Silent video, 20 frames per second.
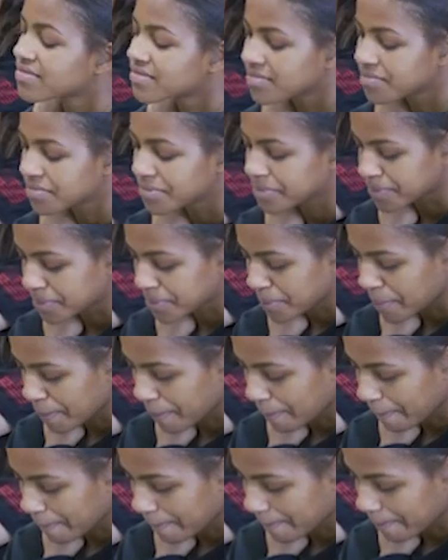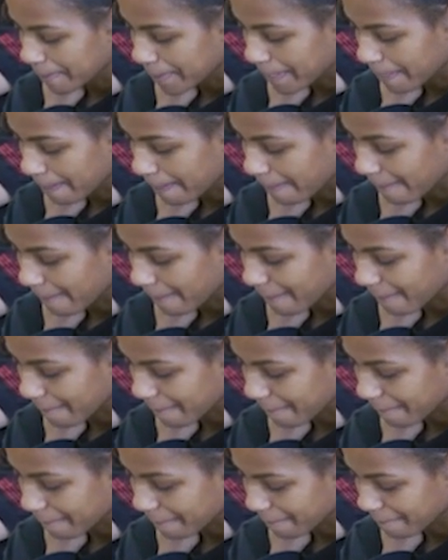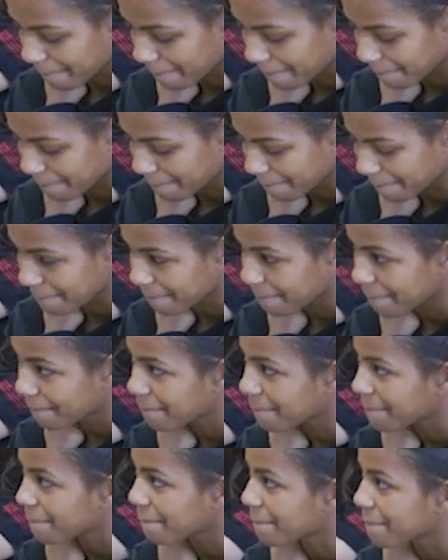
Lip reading: (no one is talking)